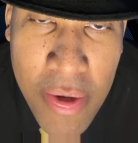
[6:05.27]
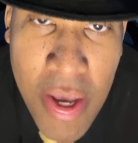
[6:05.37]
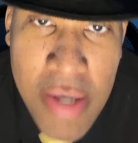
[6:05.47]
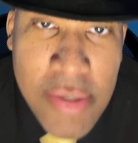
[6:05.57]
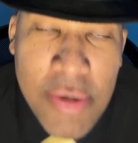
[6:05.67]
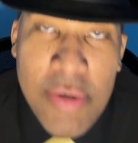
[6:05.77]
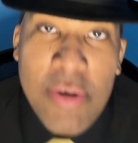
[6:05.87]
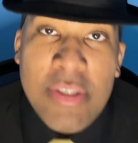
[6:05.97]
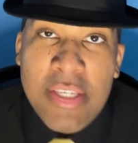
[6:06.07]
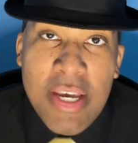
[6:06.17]
Yes,
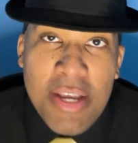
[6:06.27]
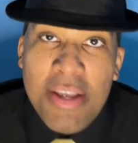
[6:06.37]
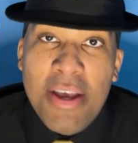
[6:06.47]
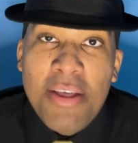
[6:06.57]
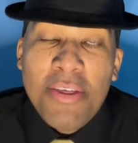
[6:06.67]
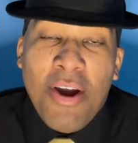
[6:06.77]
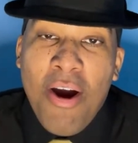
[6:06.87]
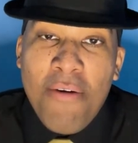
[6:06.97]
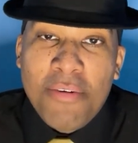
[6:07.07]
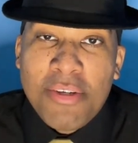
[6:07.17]
you see the
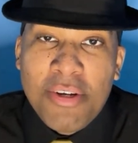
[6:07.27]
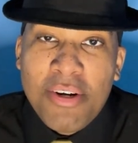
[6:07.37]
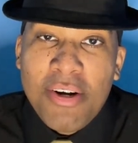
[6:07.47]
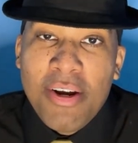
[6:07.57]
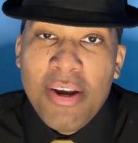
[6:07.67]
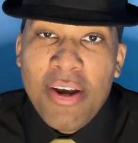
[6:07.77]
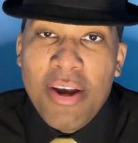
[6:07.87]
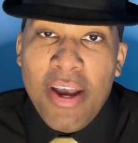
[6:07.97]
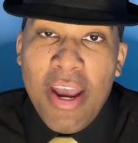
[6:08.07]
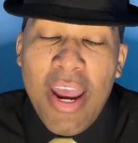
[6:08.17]
curvature
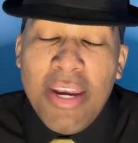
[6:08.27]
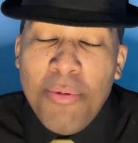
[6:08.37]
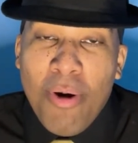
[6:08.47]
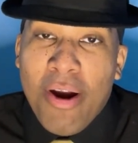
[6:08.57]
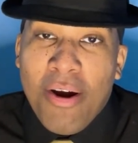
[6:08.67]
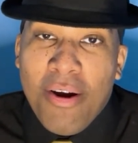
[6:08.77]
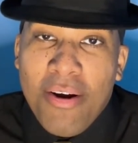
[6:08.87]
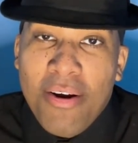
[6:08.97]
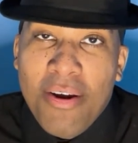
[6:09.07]
anywhere,